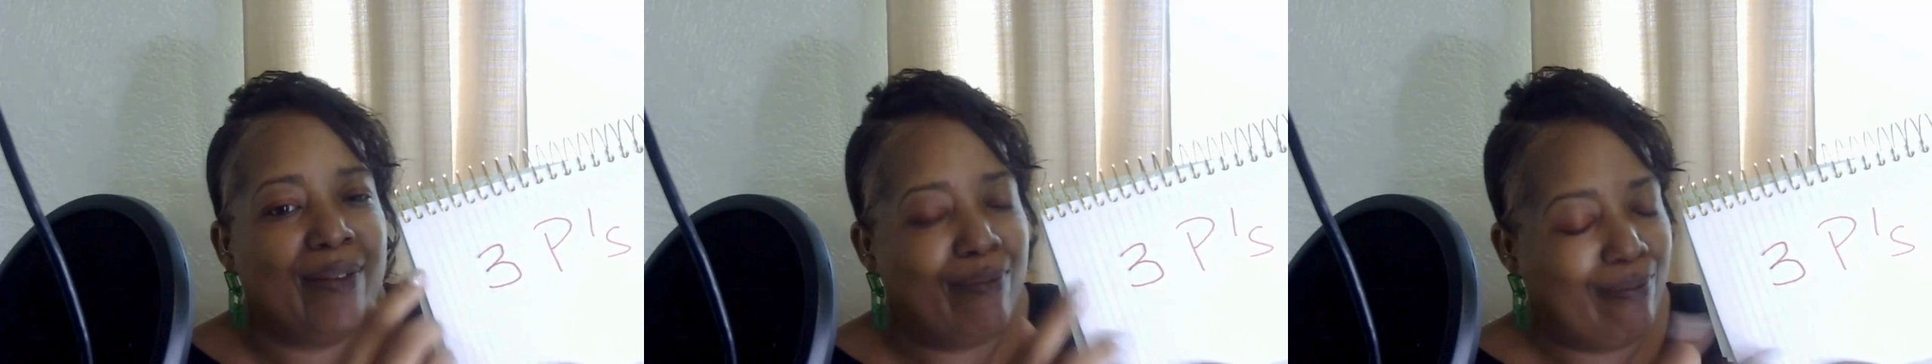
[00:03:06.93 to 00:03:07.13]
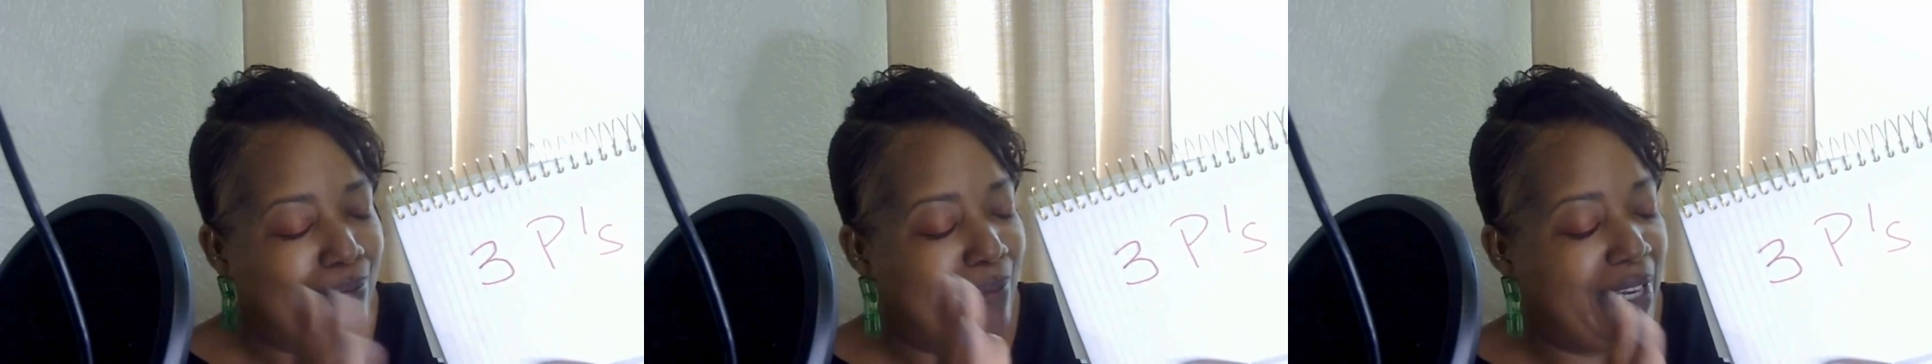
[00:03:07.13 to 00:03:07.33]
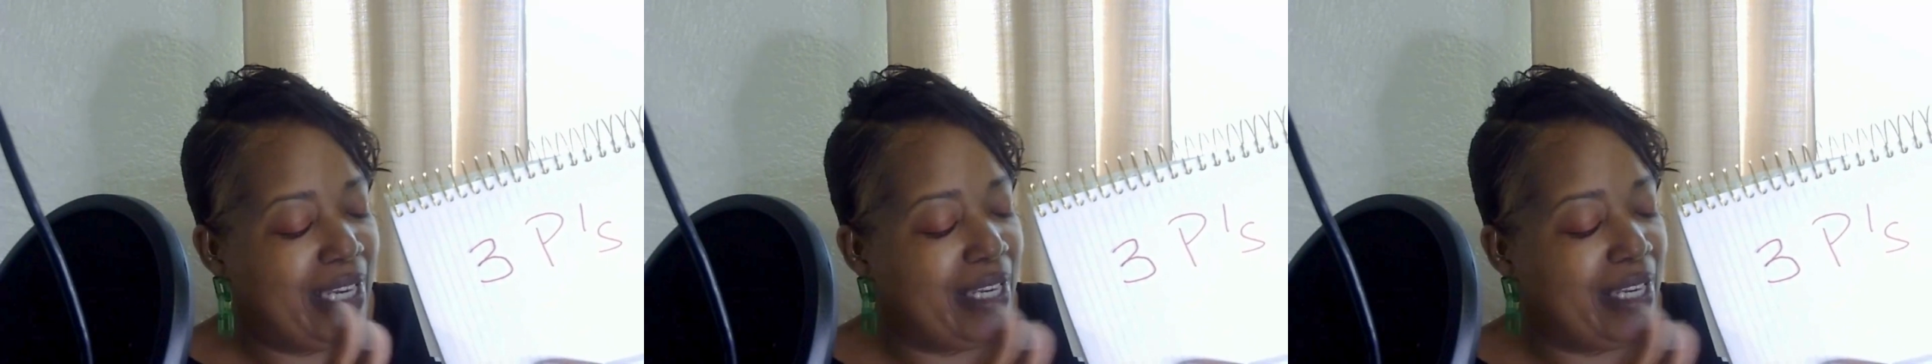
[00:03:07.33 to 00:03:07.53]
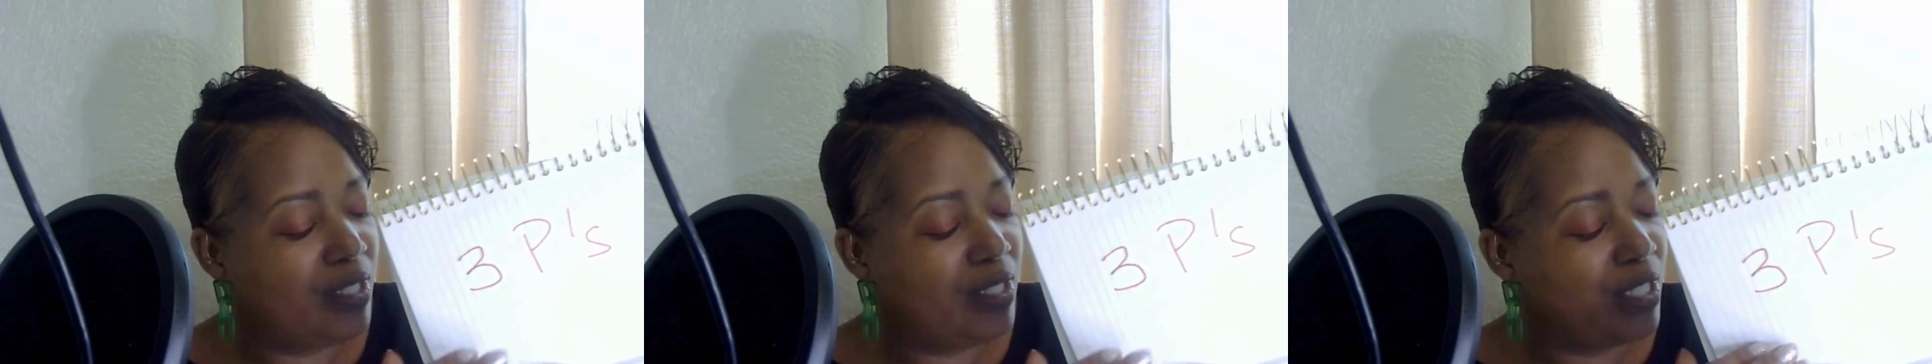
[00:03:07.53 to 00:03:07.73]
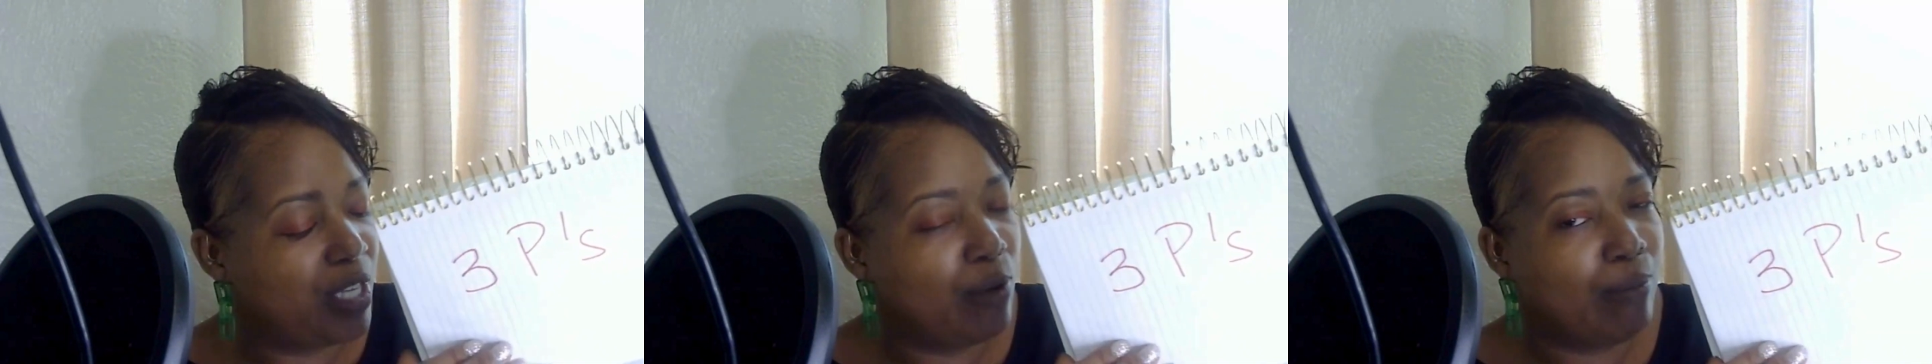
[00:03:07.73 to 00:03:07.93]
mean
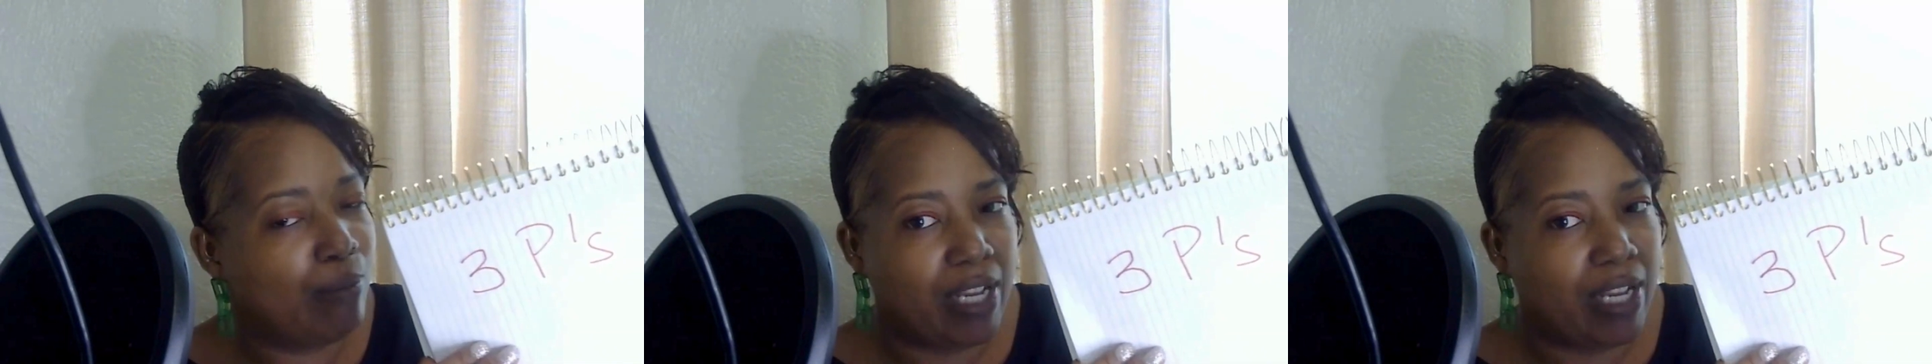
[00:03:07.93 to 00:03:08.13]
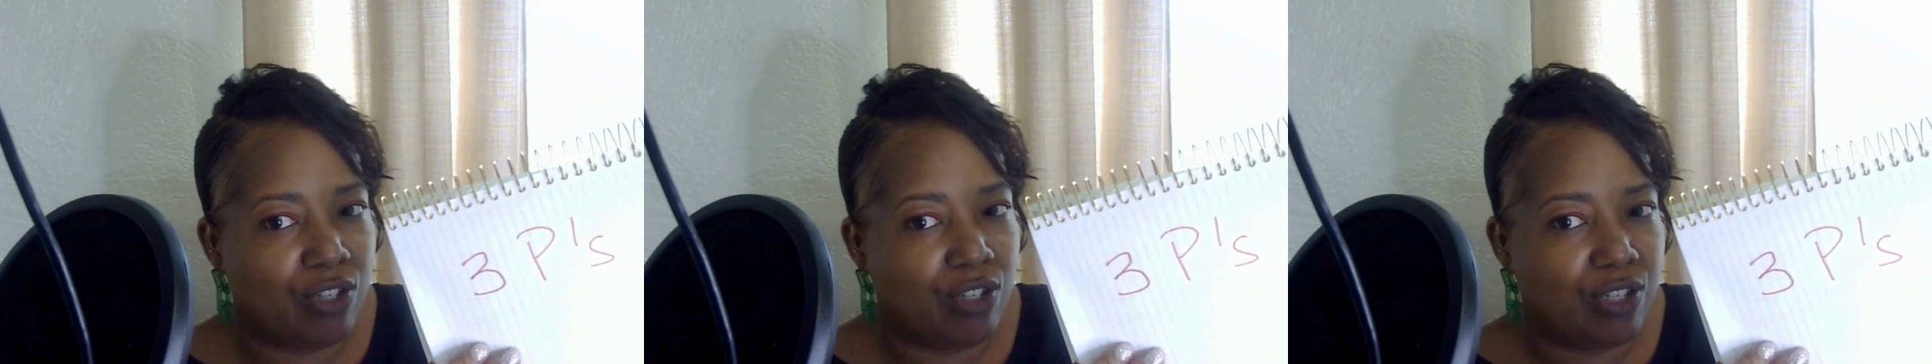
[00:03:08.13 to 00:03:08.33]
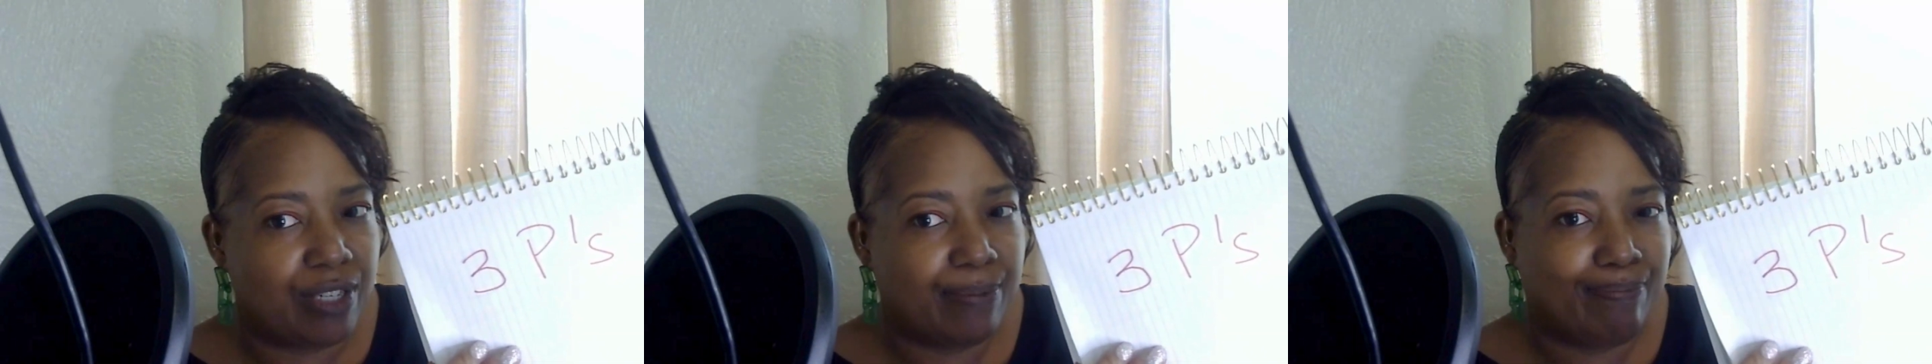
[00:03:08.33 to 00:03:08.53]
so much.